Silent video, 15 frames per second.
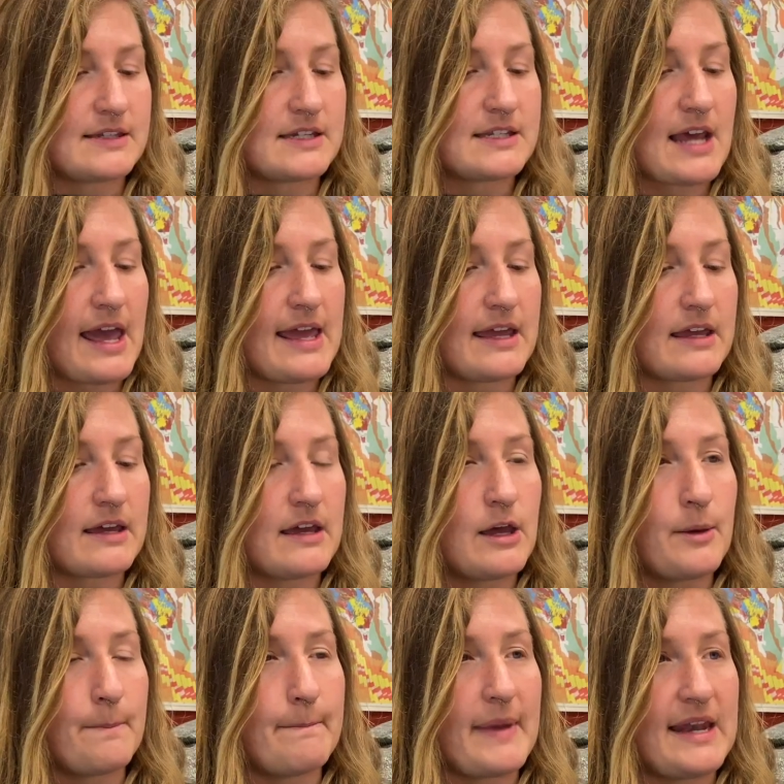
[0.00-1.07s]
to take
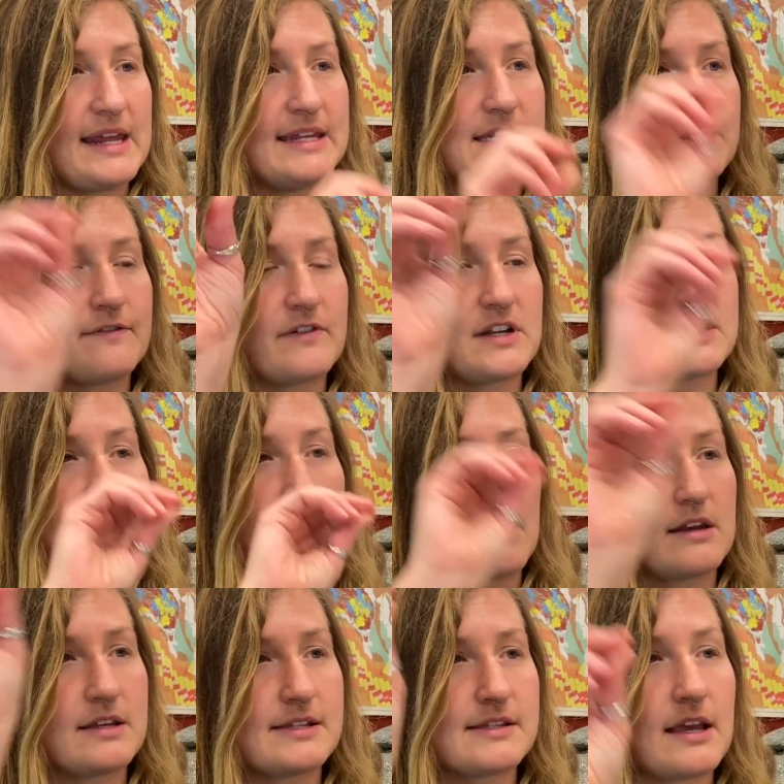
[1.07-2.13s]
many different
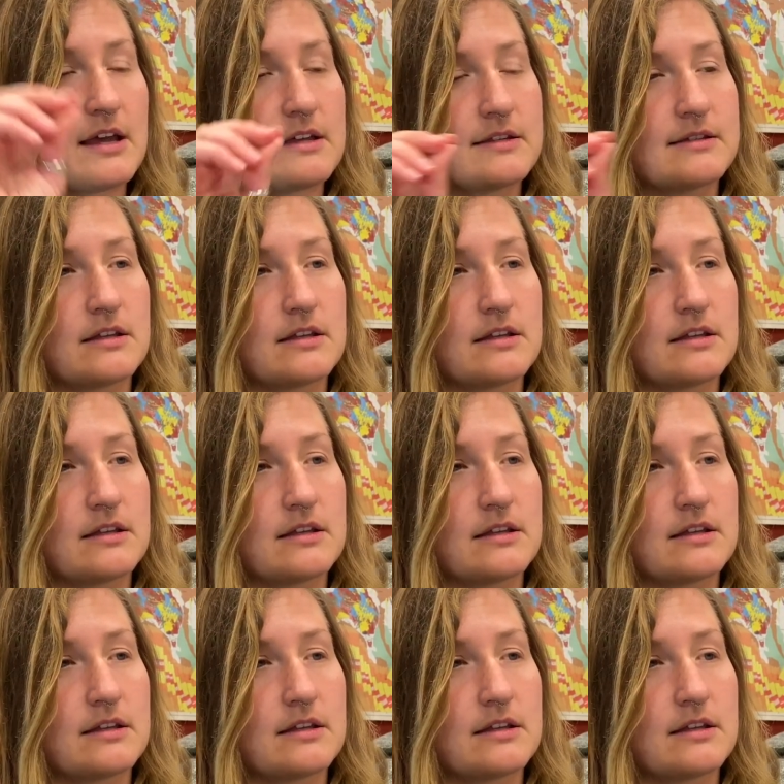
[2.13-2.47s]
data sets